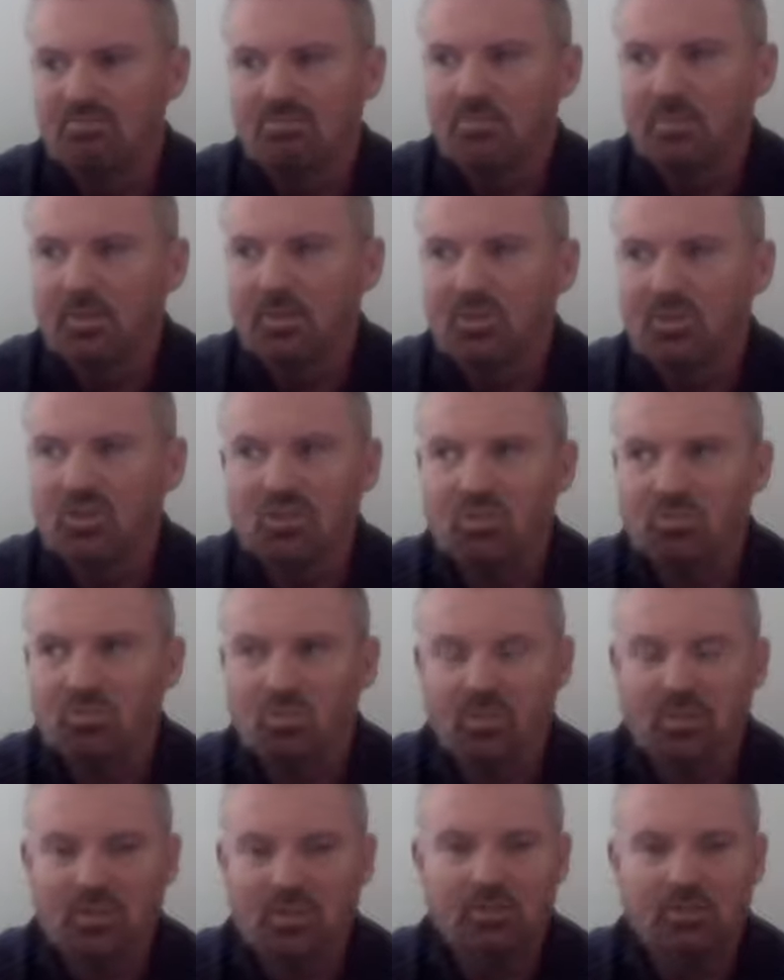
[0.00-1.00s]
you just
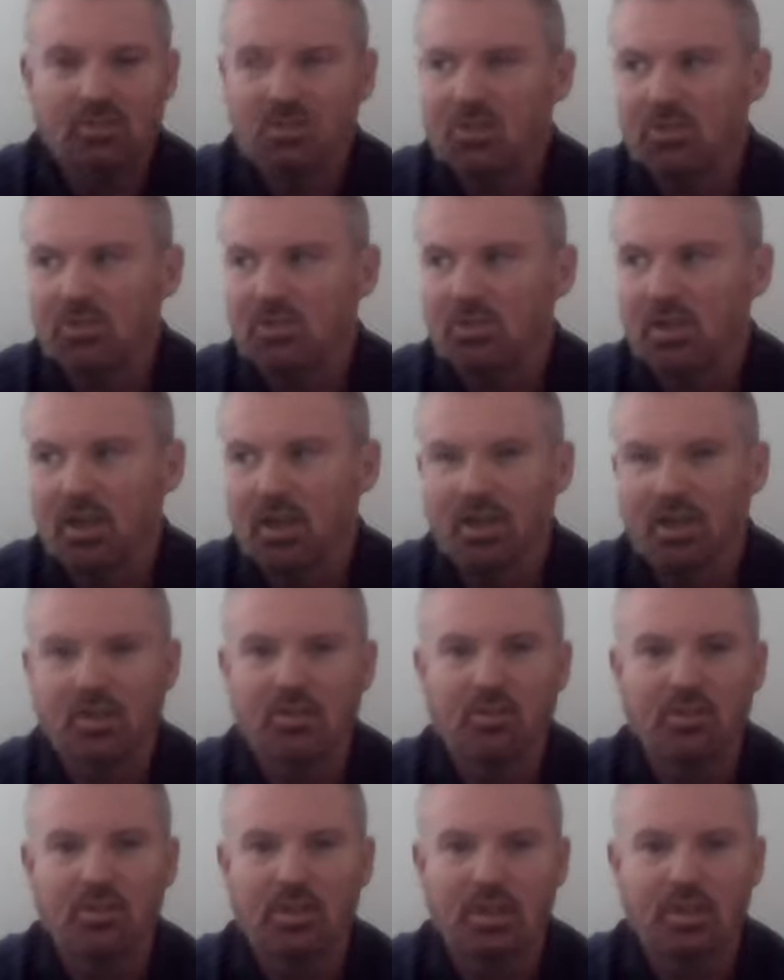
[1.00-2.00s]
want it, you just click
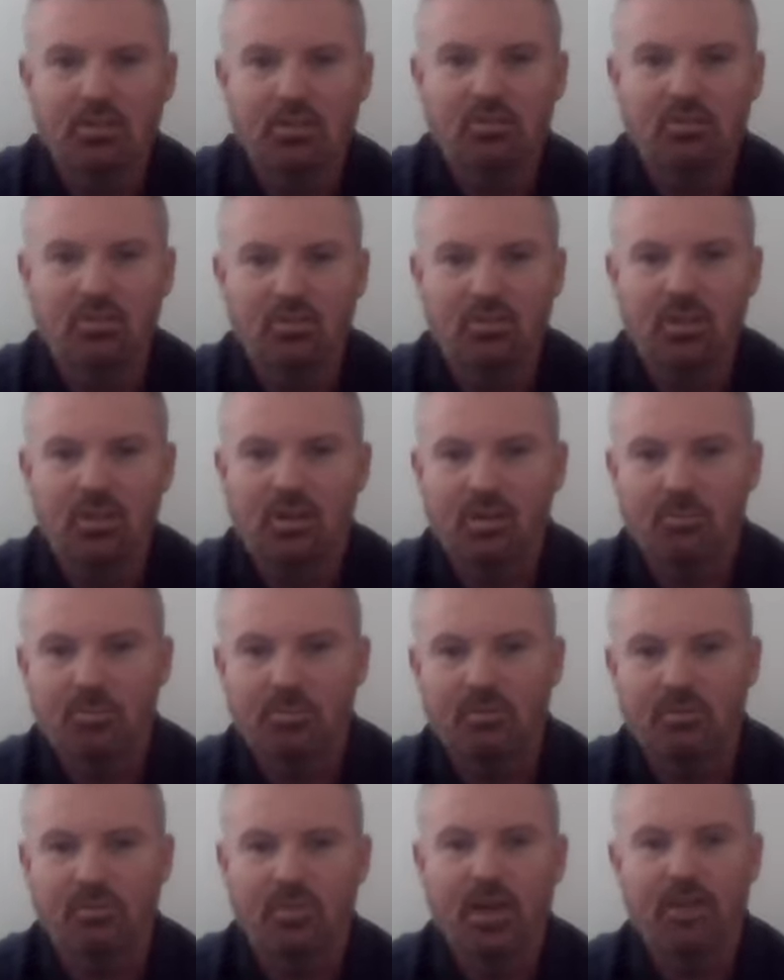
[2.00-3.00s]
on it, and you can't be
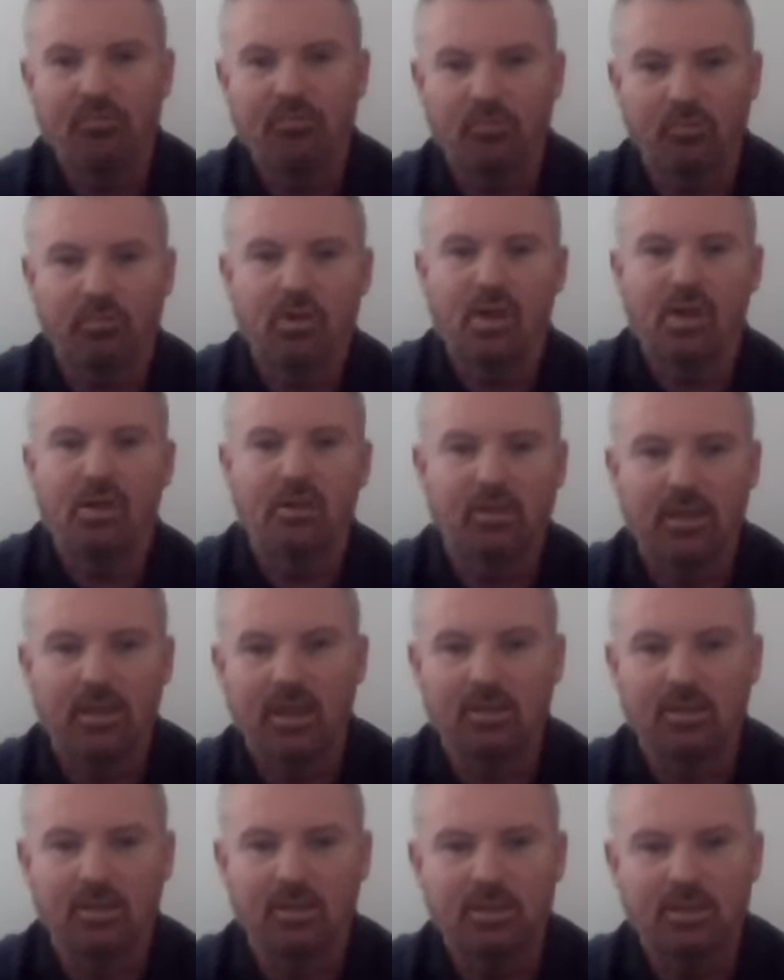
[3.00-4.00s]
faffed going
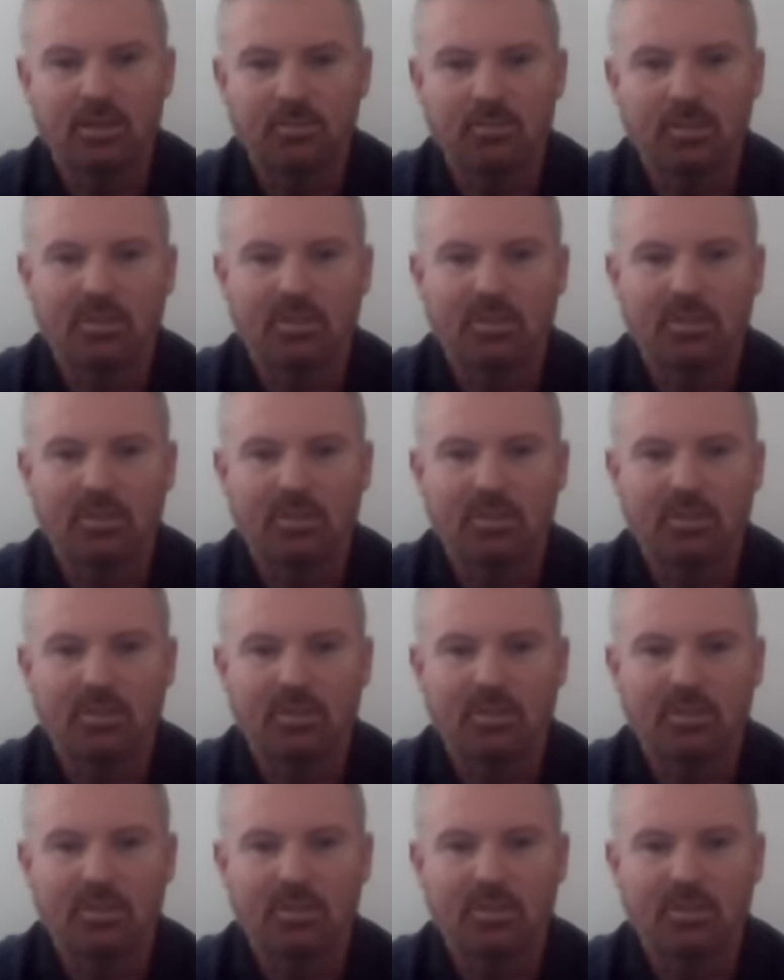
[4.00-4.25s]
down the list,